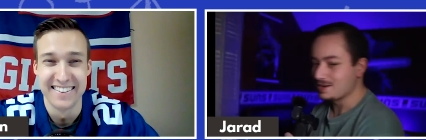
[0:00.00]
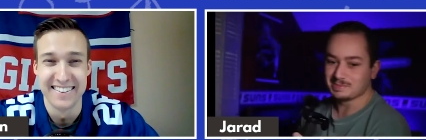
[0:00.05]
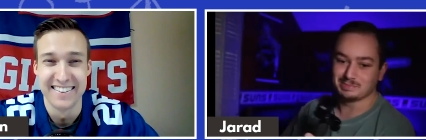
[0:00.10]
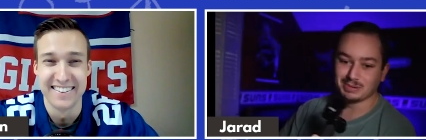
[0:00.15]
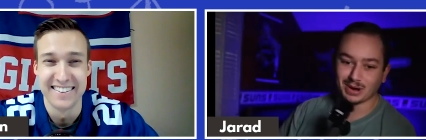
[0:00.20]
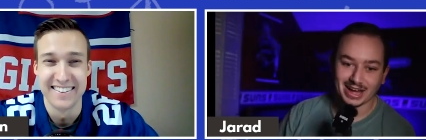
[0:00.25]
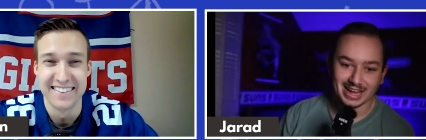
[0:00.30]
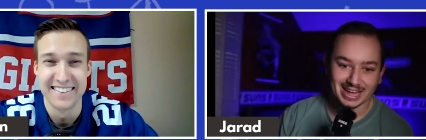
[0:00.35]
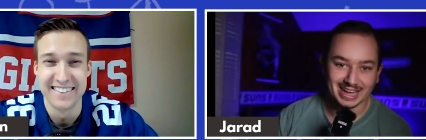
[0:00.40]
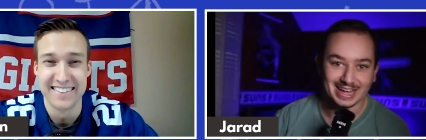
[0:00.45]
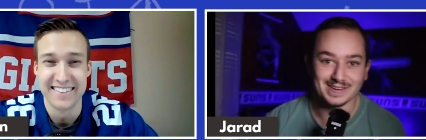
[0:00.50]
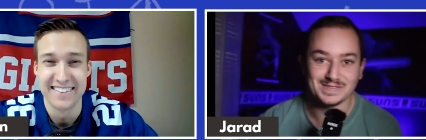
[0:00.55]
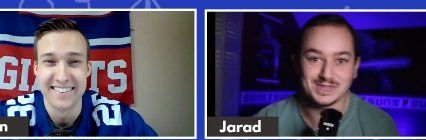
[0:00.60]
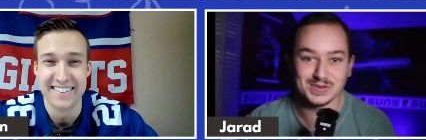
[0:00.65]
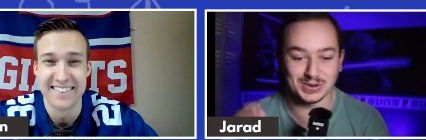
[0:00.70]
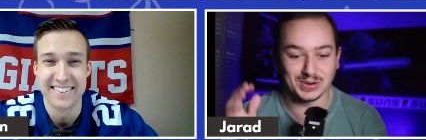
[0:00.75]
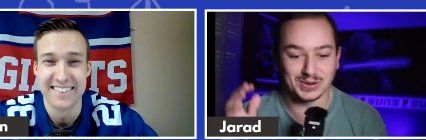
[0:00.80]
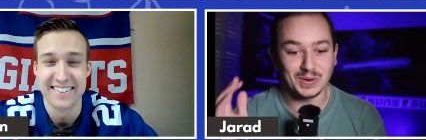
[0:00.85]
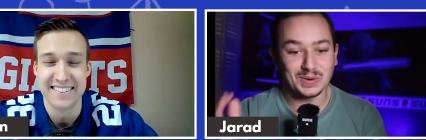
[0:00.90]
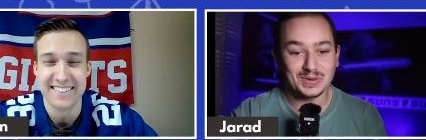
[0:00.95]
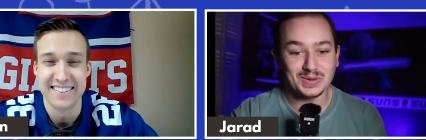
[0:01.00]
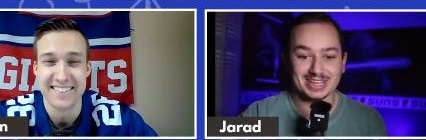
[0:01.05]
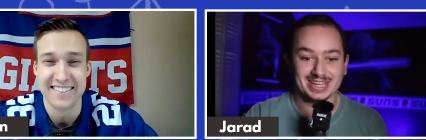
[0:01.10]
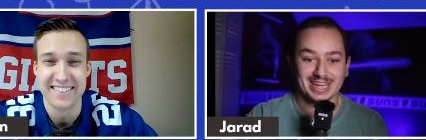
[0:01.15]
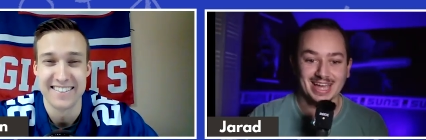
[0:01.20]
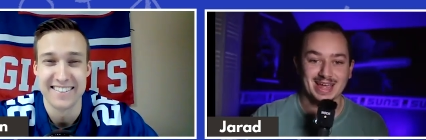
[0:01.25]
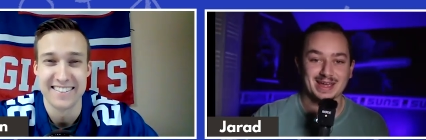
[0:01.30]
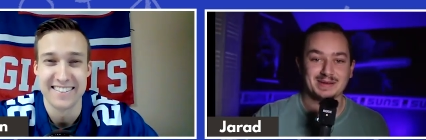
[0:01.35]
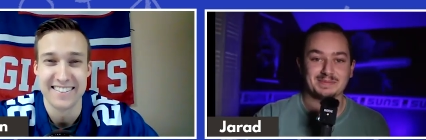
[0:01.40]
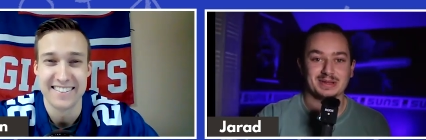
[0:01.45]
Speaker 1: But if you go to the
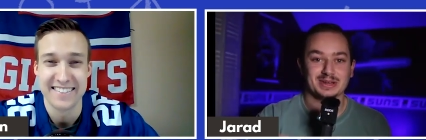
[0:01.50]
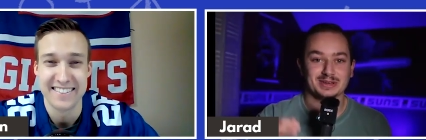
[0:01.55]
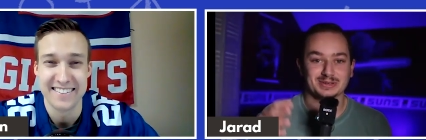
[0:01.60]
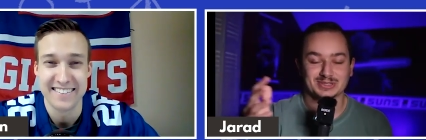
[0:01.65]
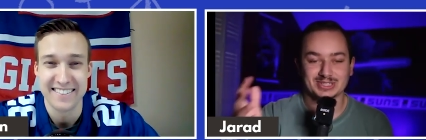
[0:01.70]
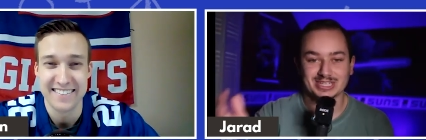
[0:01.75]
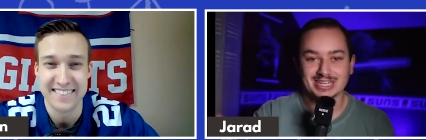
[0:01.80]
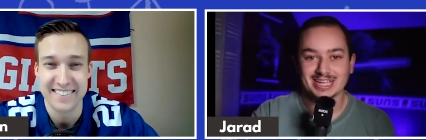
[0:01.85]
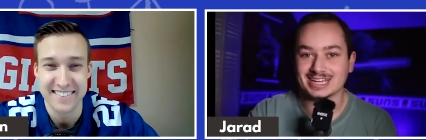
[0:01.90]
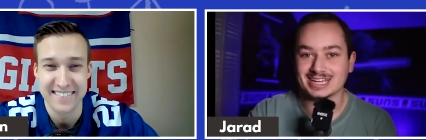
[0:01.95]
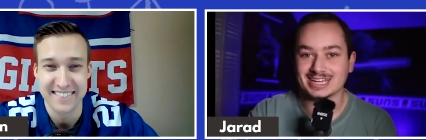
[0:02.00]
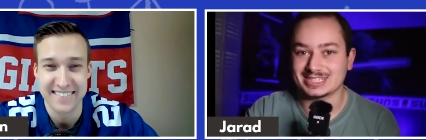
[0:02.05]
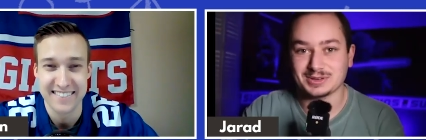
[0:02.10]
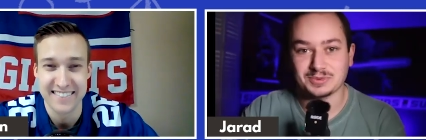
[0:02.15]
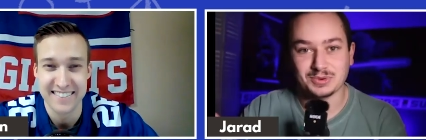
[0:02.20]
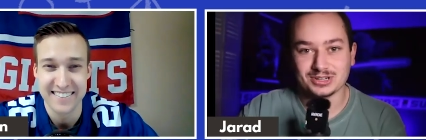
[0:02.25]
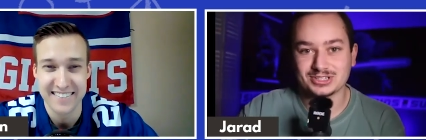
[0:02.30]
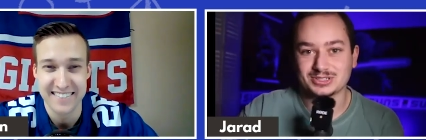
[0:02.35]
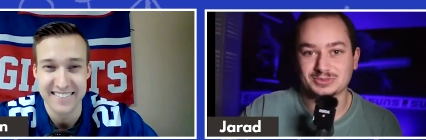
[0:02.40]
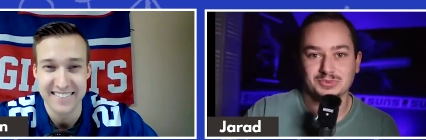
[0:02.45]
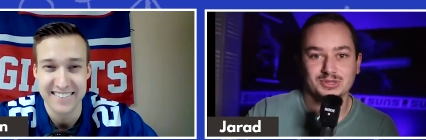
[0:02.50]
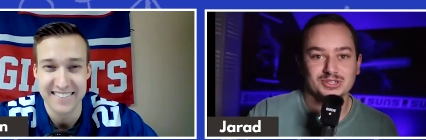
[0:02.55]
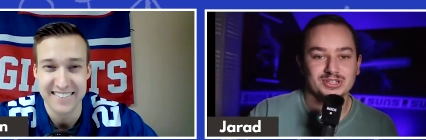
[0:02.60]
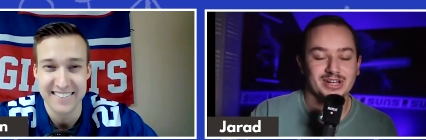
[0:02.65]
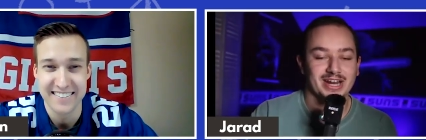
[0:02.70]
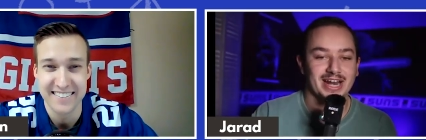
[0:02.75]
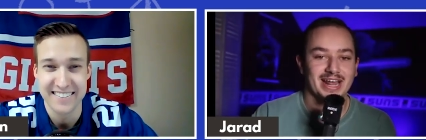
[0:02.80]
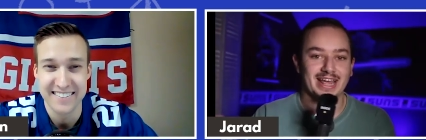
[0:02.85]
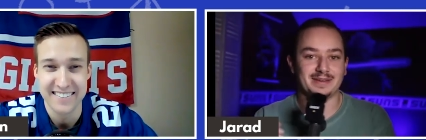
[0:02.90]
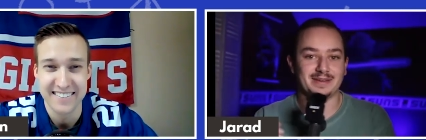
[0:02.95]
game and you see us, then we're gonna
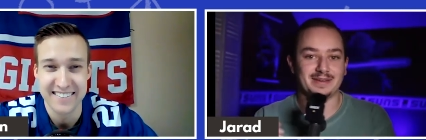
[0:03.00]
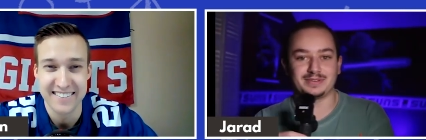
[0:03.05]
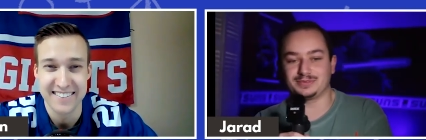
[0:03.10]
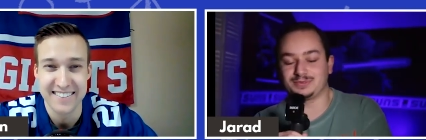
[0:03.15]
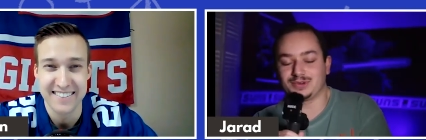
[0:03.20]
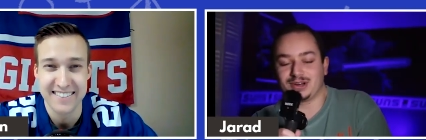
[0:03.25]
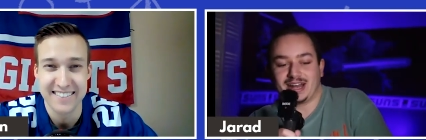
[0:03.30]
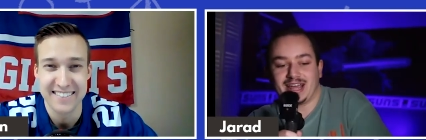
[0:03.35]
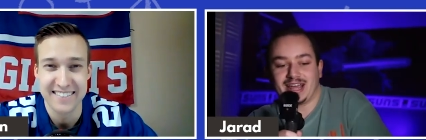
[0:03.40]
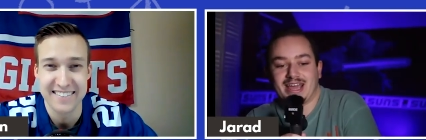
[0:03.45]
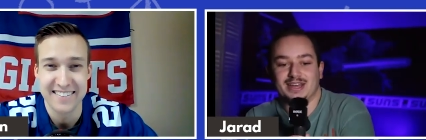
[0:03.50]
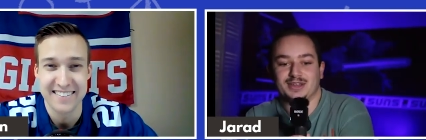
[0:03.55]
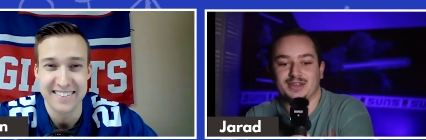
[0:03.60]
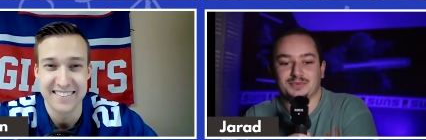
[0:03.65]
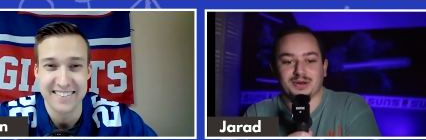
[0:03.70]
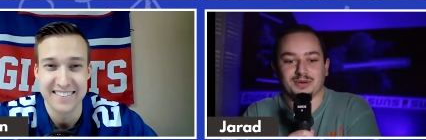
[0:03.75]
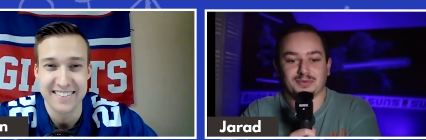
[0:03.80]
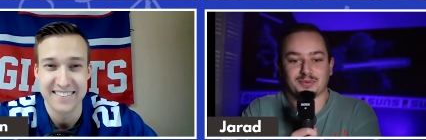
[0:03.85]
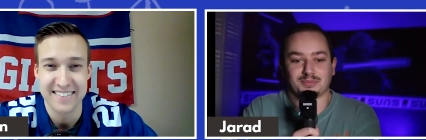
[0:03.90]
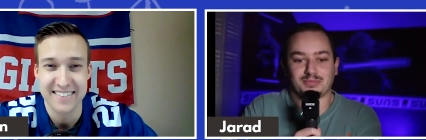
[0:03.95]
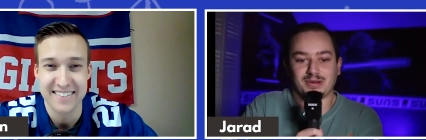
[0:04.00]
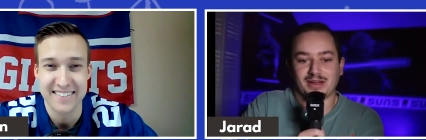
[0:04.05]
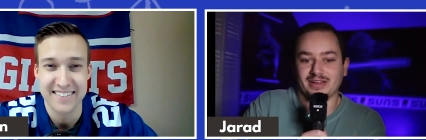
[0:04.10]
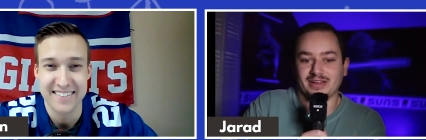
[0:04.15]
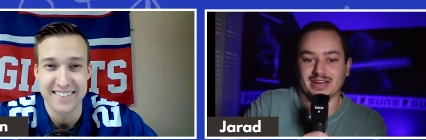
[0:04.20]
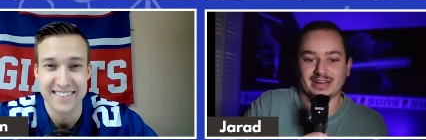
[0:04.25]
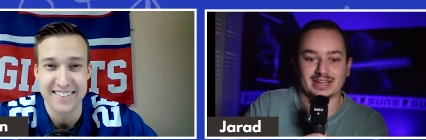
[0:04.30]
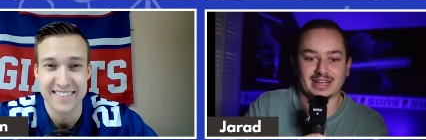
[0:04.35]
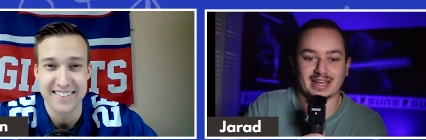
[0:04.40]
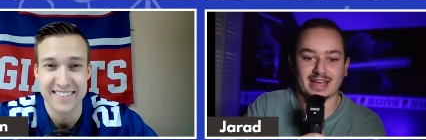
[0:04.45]
hand you one. We're probably
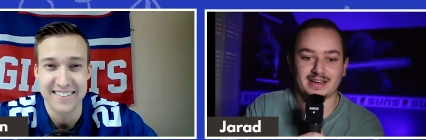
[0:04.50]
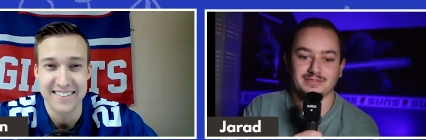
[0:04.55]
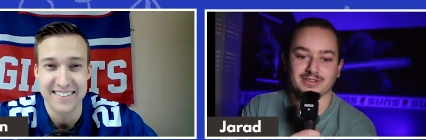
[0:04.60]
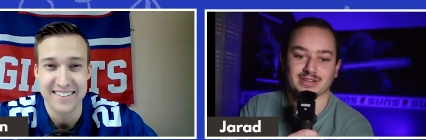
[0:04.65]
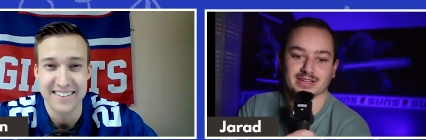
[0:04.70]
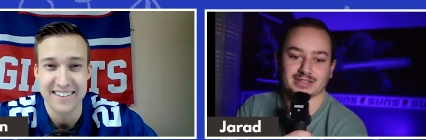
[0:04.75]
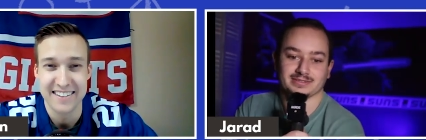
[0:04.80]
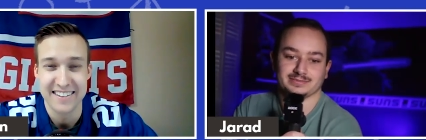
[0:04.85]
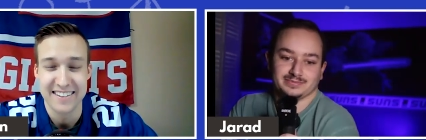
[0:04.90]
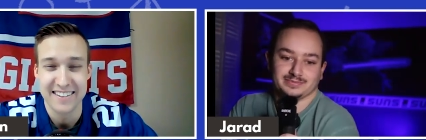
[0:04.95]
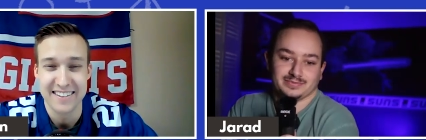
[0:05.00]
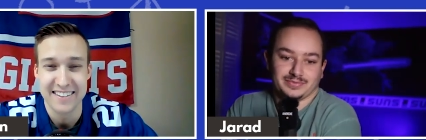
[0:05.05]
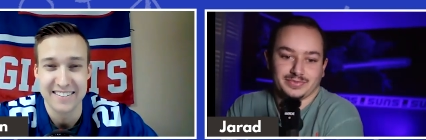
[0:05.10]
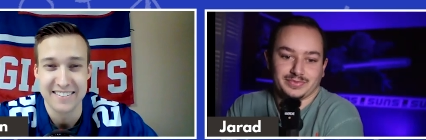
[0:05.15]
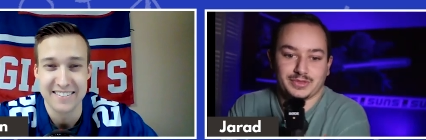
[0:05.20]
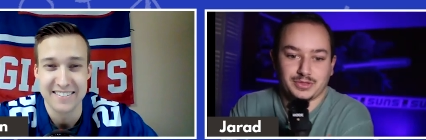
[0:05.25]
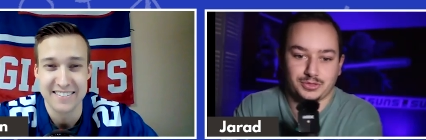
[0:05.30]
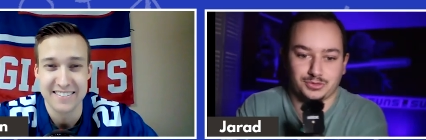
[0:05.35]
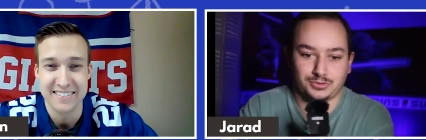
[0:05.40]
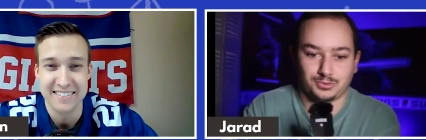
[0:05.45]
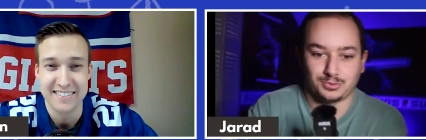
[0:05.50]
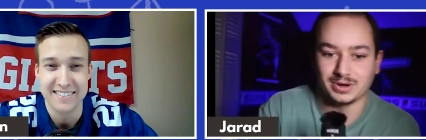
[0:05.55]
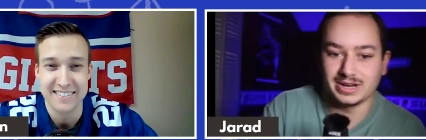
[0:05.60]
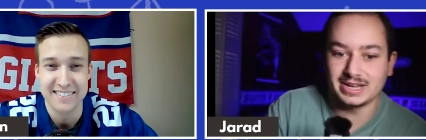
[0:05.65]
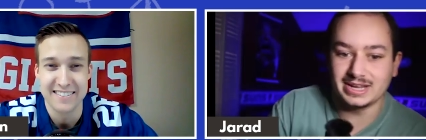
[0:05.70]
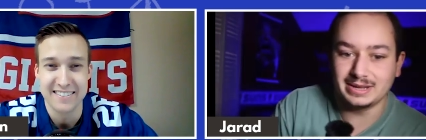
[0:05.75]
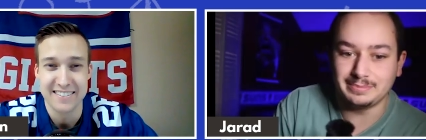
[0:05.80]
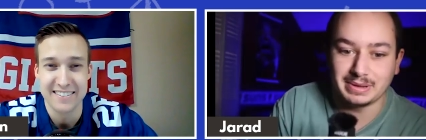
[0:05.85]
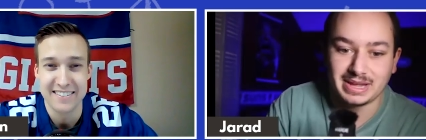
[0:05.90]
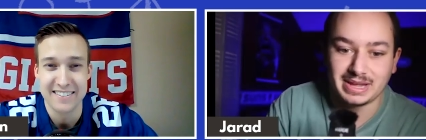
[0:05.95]
gonna have like 3
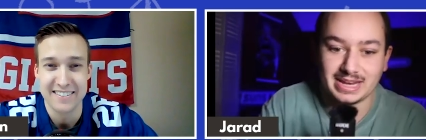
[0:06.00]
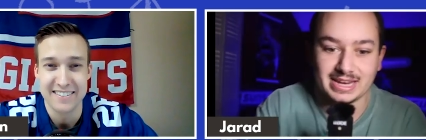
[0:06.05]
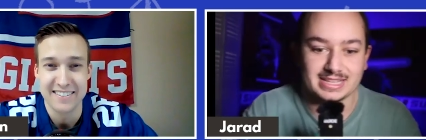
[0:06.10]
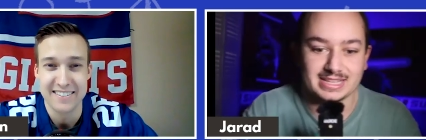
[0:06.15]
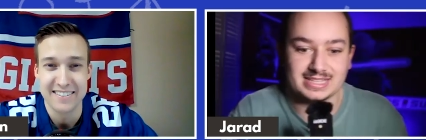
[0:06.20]
beanies